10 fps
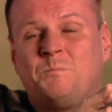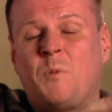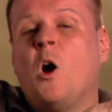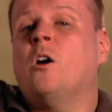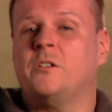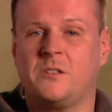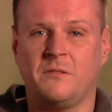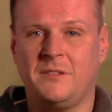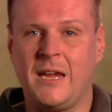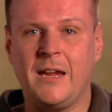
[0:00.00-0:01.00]
parts
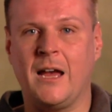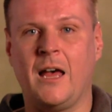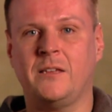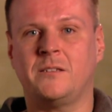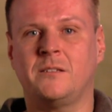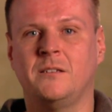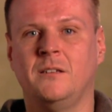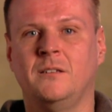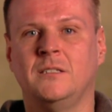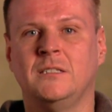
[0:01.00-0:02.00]
of chaos
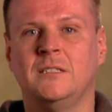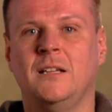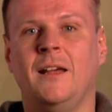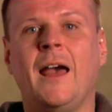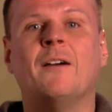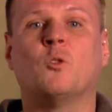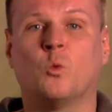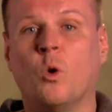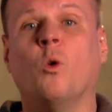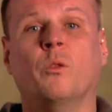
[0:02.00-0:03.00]
have a
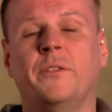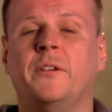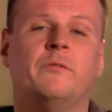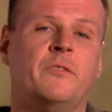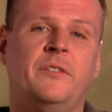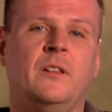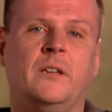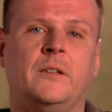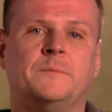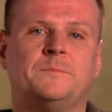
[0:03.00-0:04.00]
role that they're
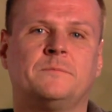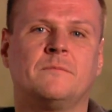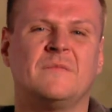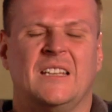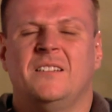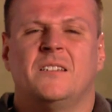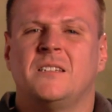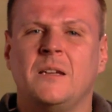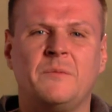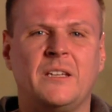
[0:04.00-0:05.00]
fulfilling. It's the
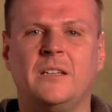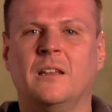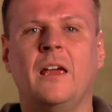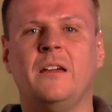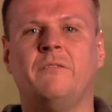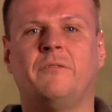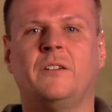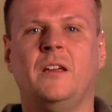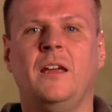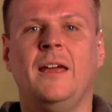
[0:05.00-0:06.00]
same thing in life.